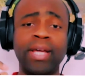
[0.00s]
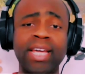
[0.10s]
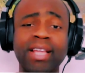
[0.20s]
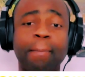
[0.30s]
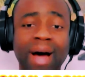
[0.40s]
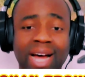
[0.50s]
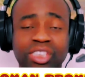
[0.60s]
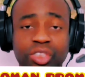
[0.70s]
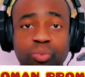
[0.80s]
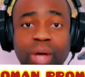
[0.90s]
in the
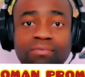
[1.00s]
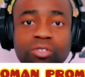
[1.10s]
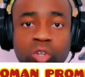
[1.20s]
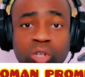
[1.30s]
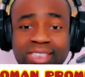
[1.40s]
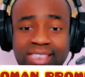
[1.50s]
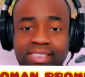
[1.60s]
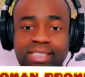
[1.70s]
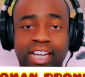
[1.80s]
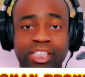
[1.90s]
past, we have
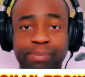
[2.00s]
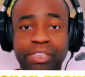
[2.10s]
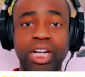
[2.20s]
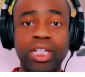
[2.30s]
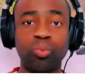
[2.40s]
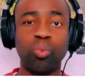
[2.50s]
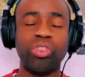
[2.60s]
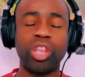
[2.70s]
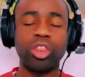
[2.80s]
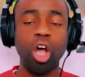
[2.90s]
noticed, especially with the